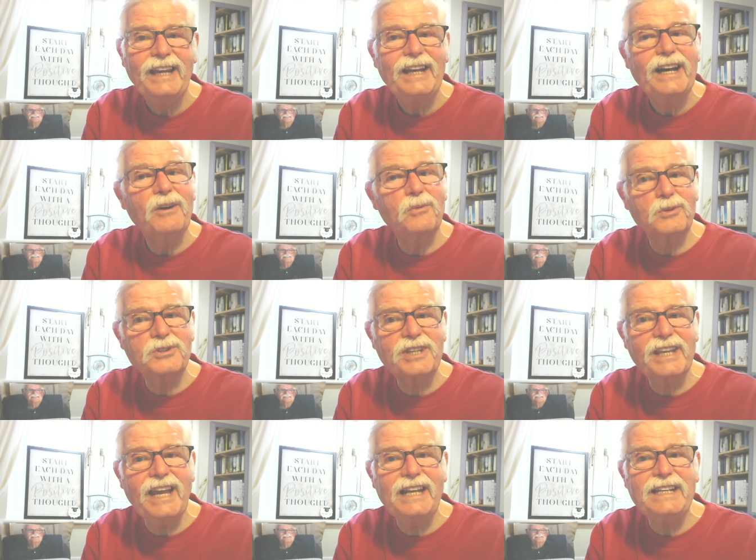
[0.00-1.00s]
And once
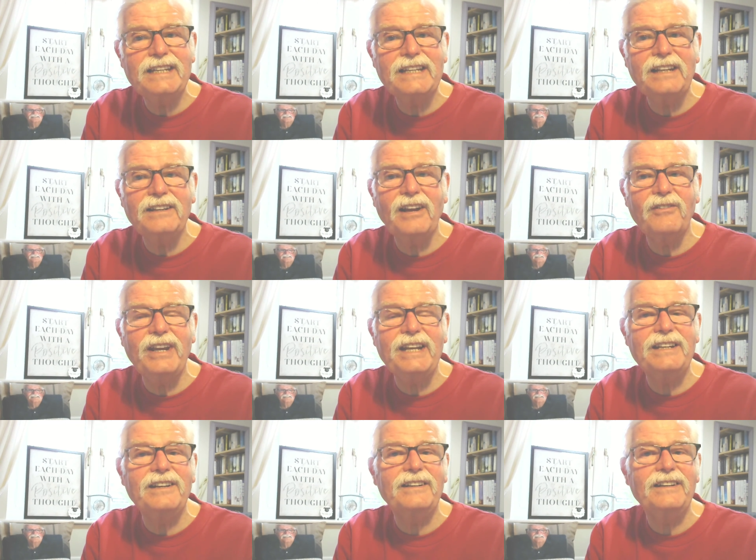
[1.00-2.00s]
again,
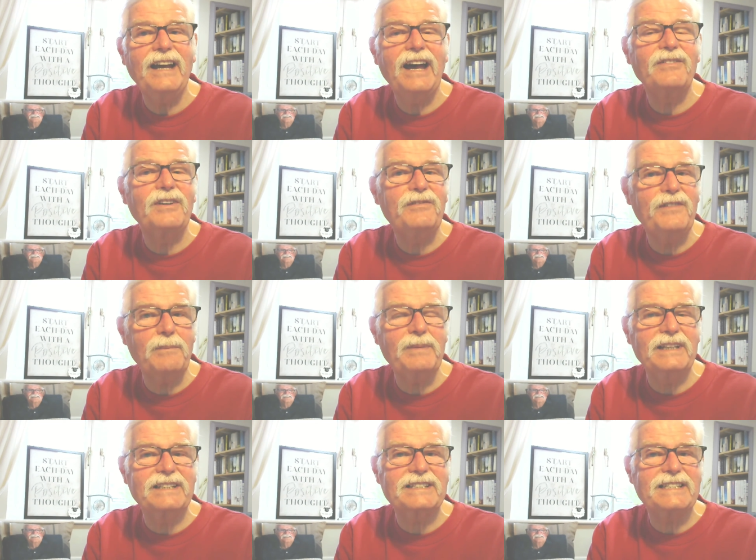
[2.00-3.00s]
Narina, have a
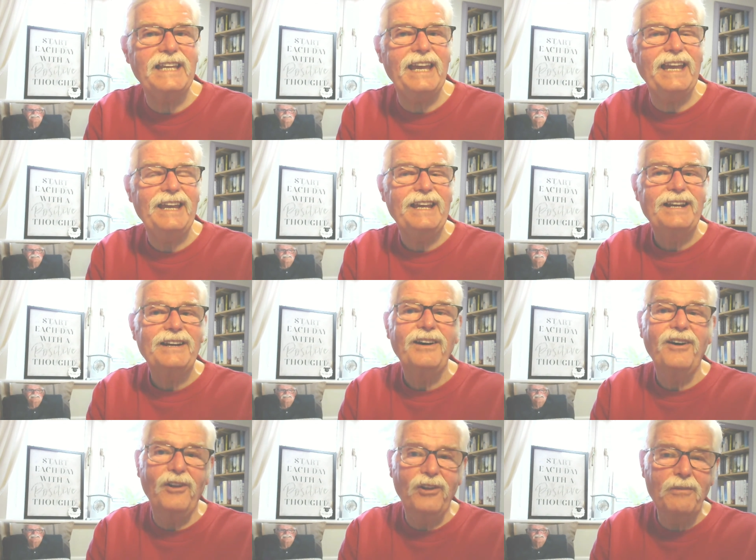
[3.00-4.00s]
fabulous day.
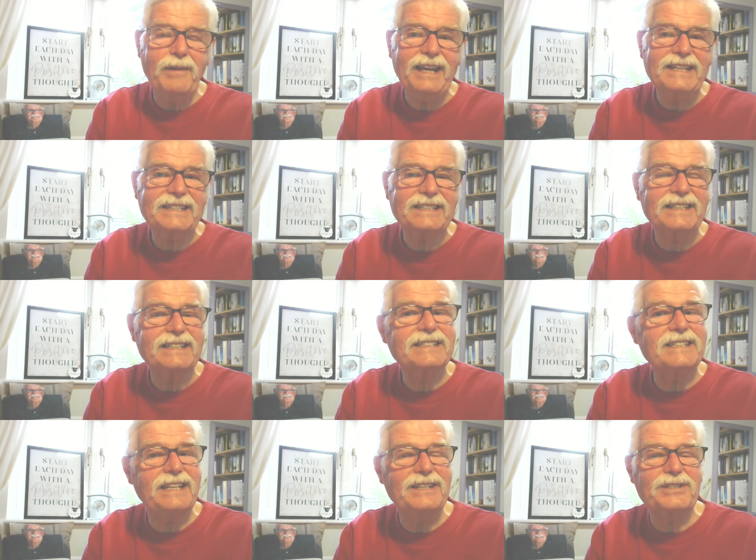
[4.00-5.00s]
All the best.
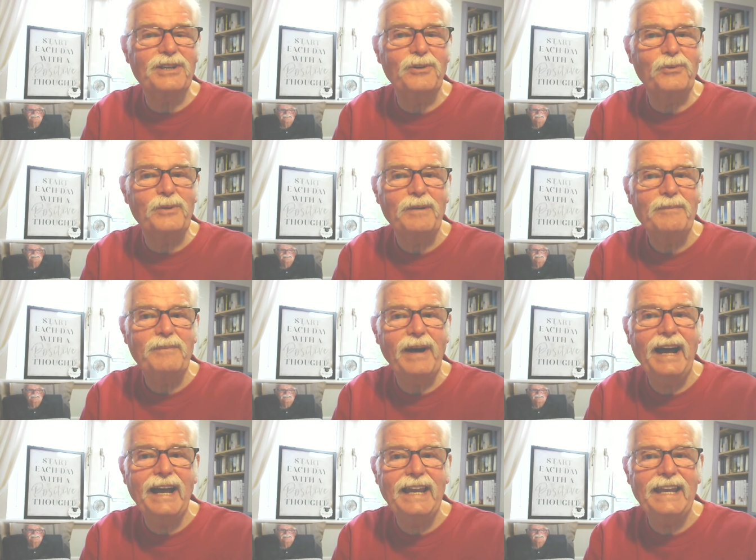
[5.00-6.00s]
See you soon.
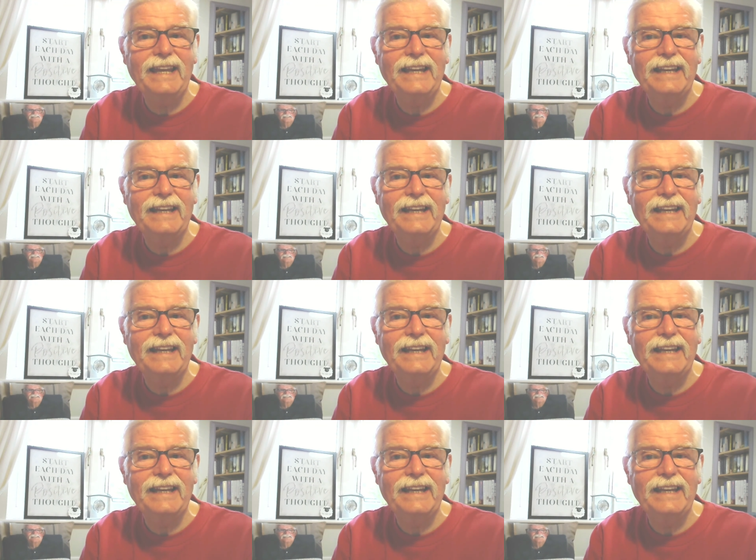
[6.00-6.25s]
Bye.